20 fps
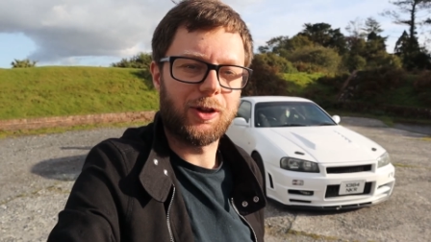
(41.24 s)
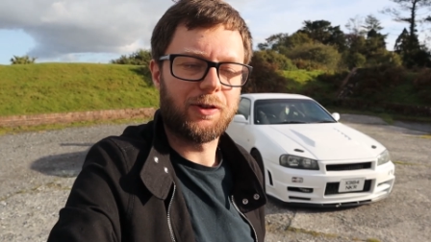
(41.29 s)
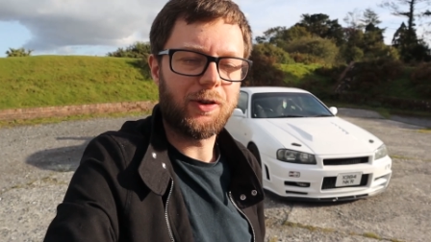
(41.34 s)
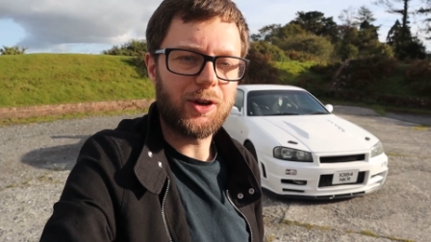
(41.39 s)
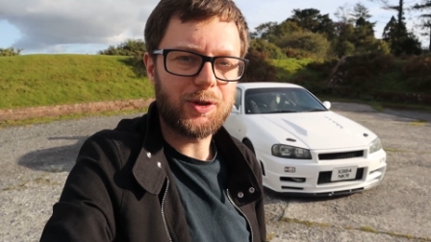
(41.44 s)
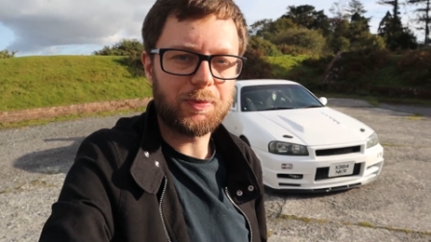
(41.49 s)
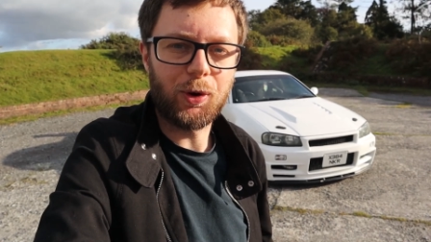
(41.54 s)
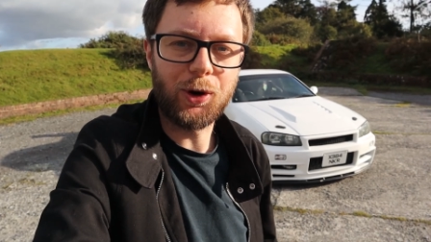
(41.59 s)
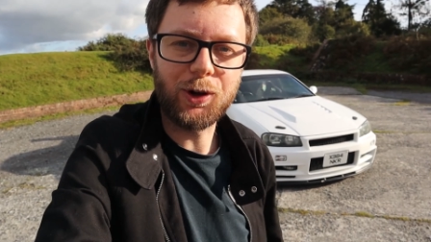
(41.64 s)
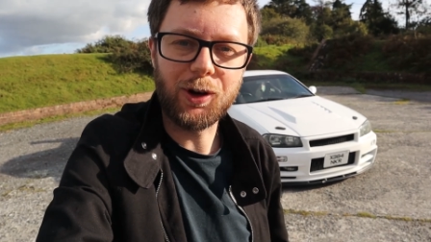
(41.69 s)
So the
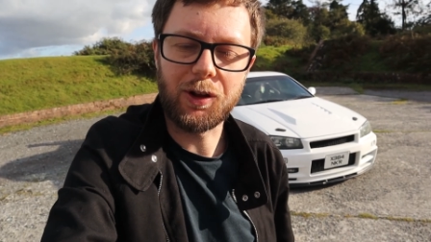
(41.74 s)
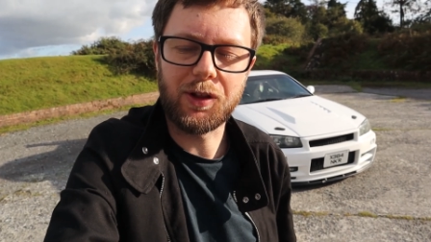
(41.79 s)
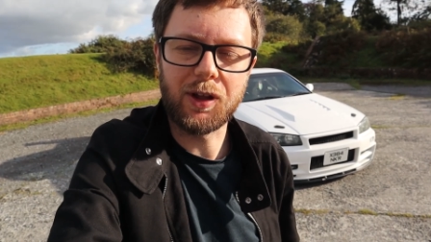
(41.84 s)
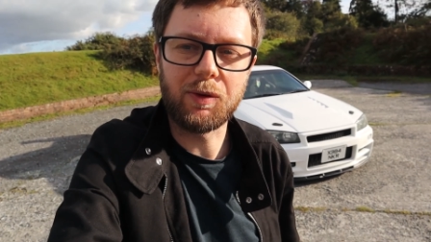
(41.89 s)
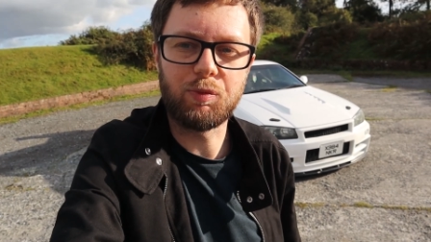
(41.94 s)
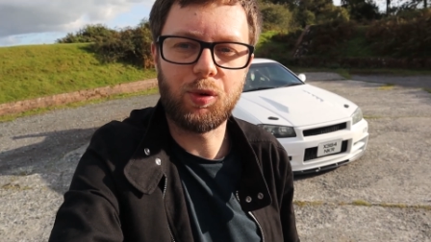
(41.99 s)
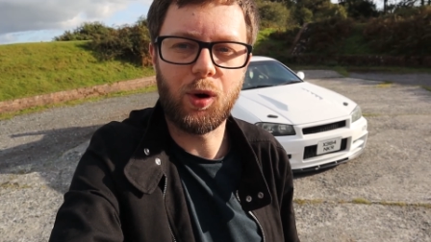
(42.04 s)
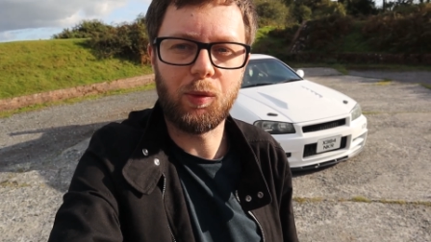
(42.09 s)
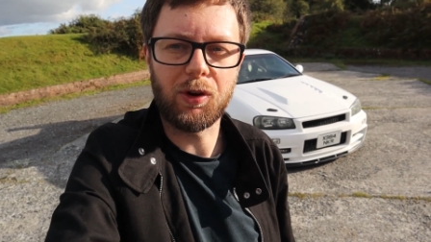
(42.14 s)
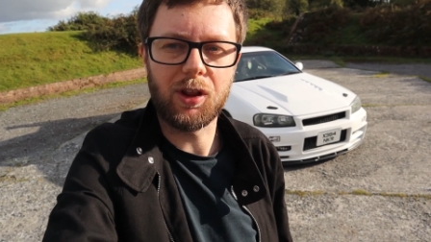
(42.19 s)
first point, I
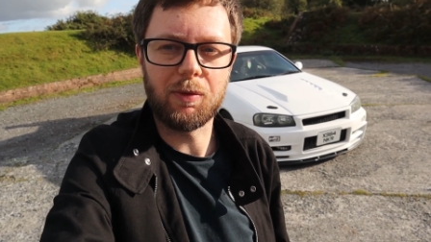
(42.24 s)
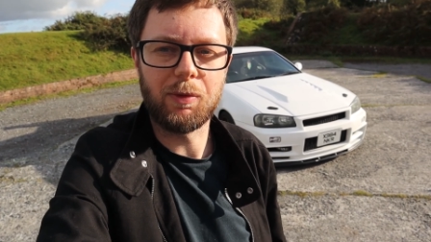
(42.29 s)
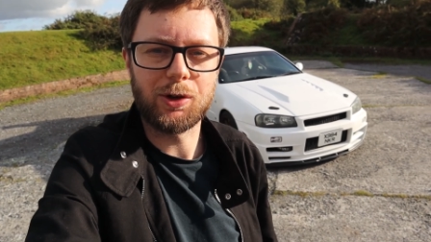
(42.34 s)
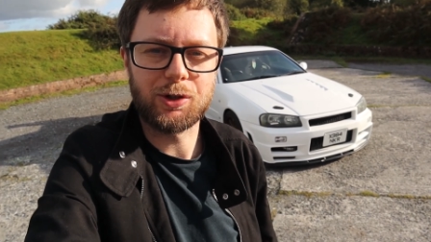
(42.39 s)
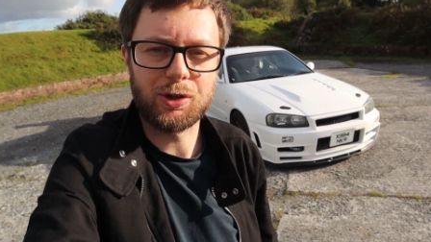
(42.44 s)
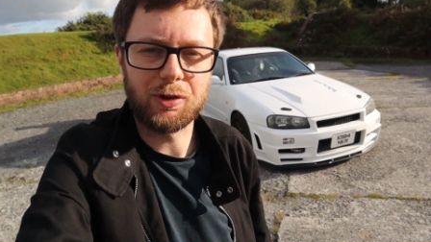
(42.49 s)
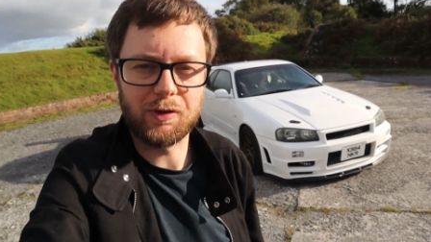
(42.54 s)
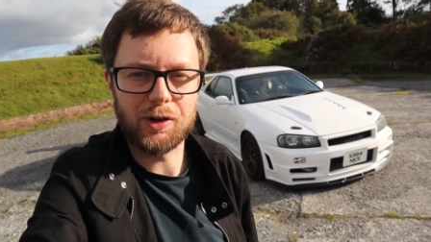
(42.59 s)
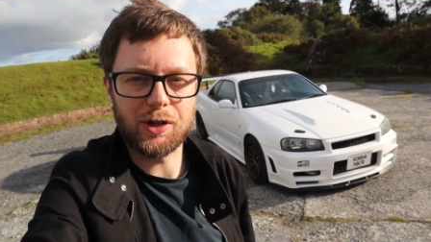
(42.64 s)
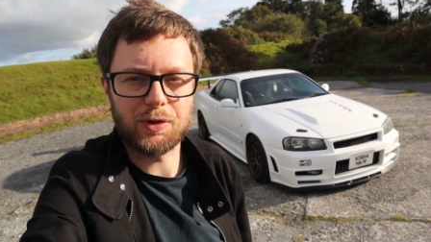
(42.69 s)
think probably the
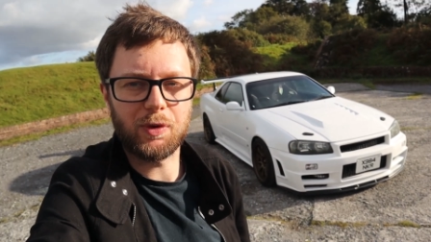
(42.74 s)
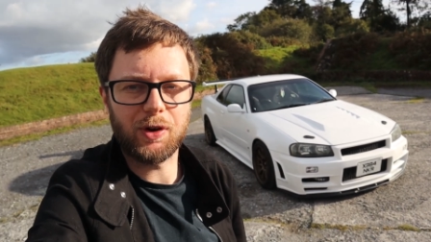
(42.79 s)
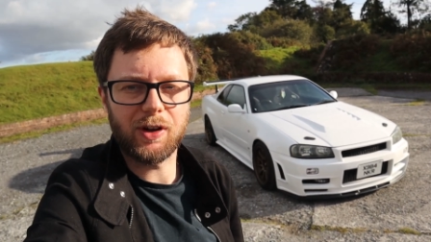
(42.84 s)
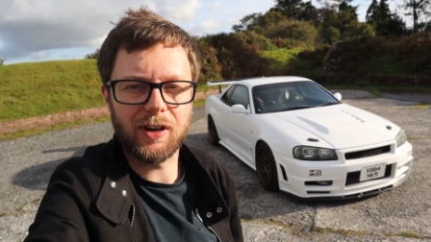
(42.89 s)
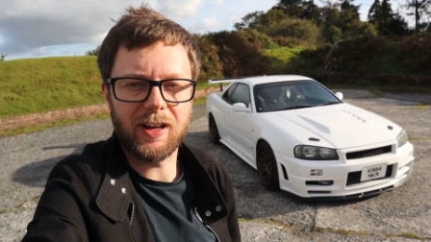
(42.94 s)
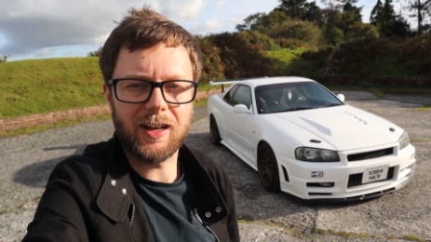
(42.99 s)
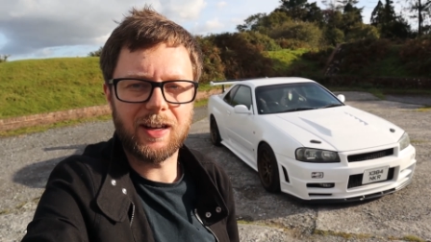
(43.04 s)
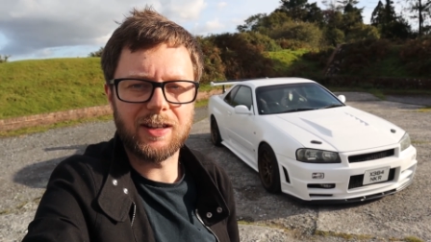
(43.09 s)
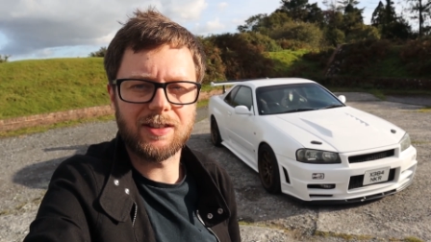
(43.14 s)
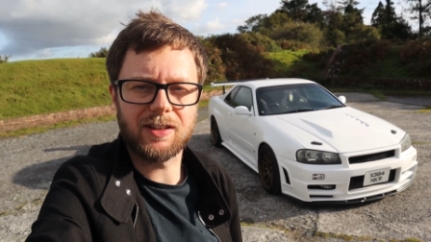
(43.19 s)
most obvious
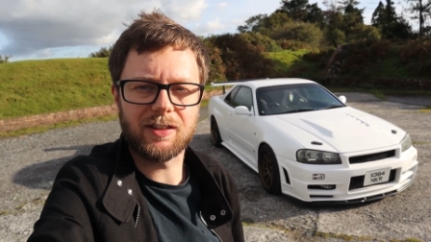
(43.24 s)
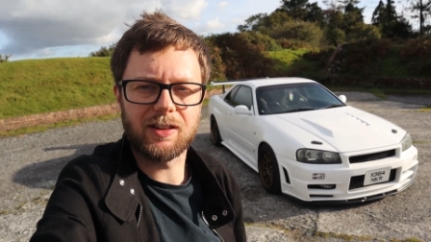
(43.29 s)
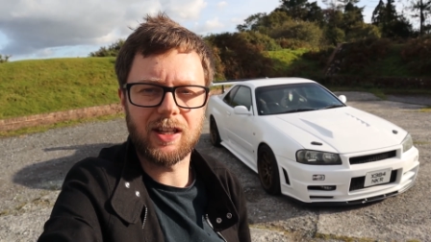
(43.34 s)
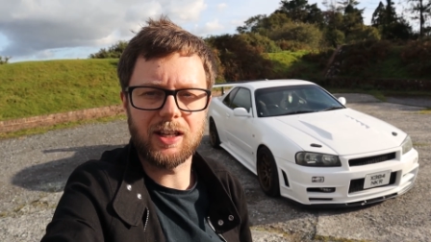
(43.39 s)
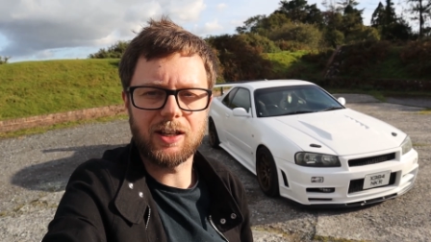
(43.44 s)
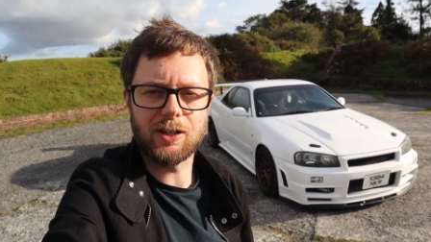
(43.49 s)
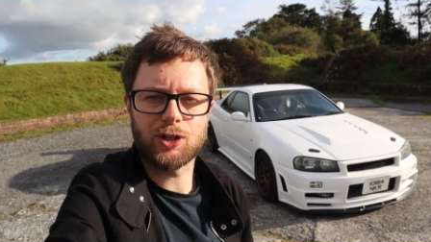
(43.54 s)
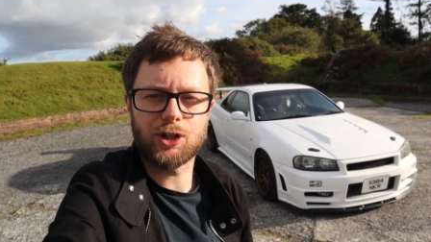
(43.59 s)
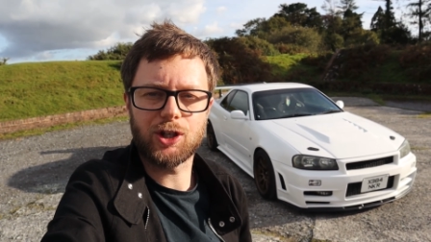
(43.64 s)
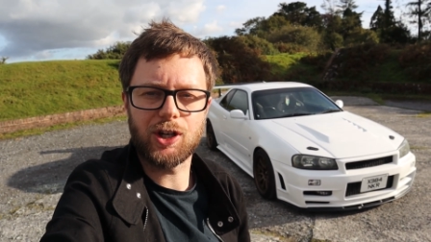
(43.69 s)
one, is
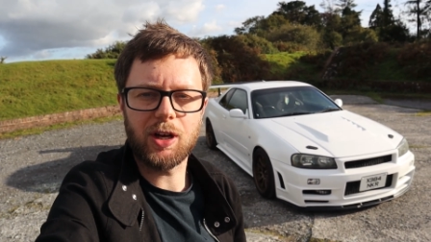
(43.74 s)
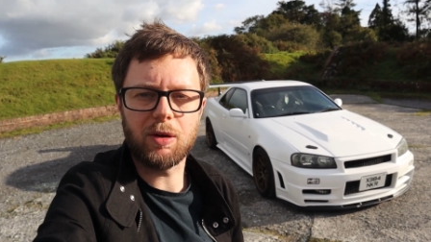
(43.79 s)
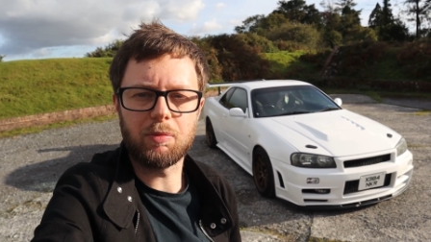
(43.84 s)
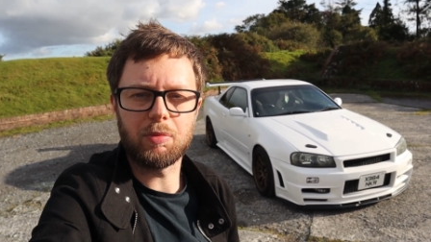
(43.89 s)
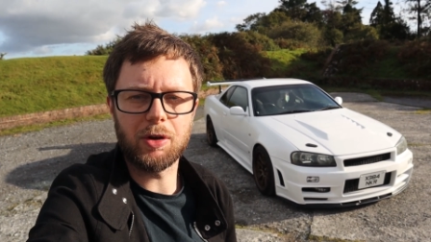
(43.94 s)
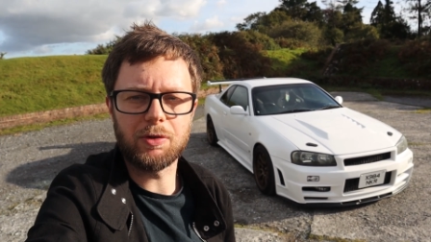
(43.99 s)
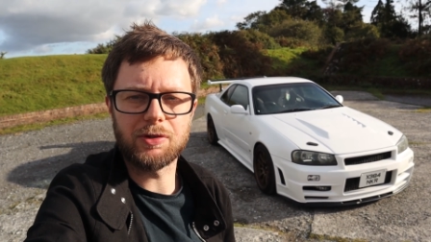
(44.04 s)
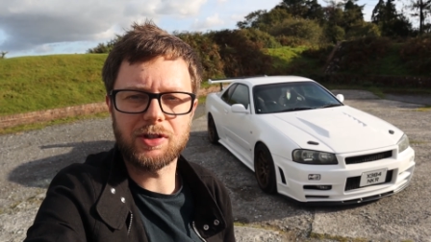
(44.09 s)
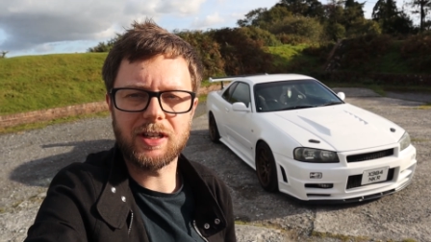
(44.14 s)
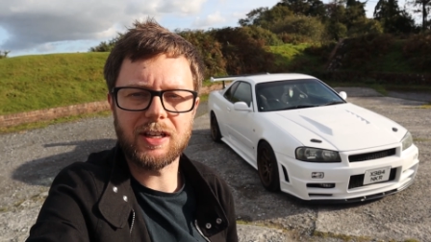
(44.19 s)
the sheer
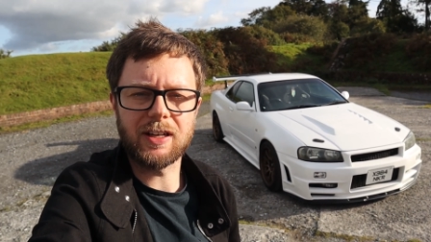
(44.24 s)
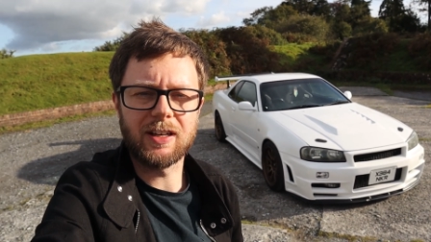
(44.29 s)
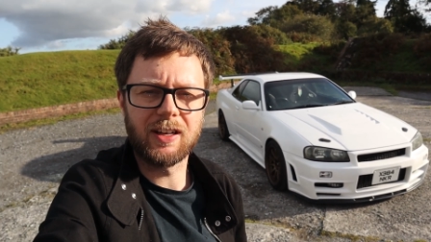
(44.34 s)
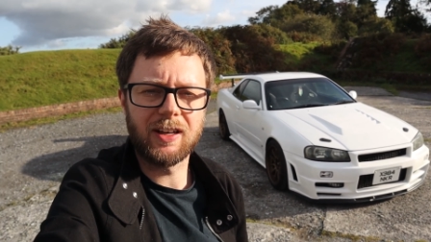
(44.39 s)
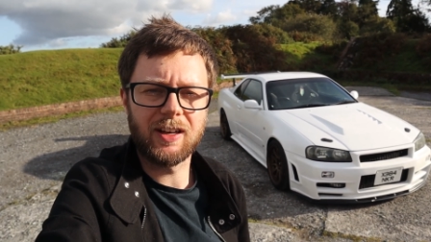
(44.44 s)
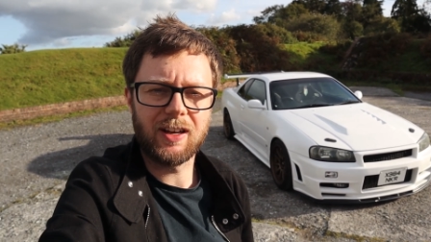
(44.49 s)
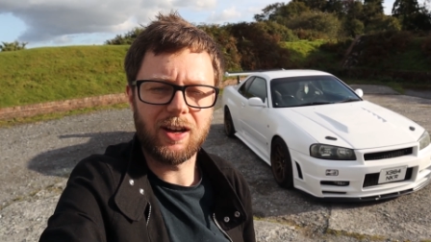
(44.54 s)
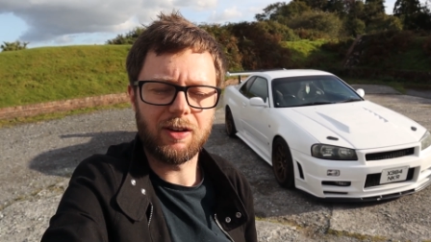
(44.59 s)
beauty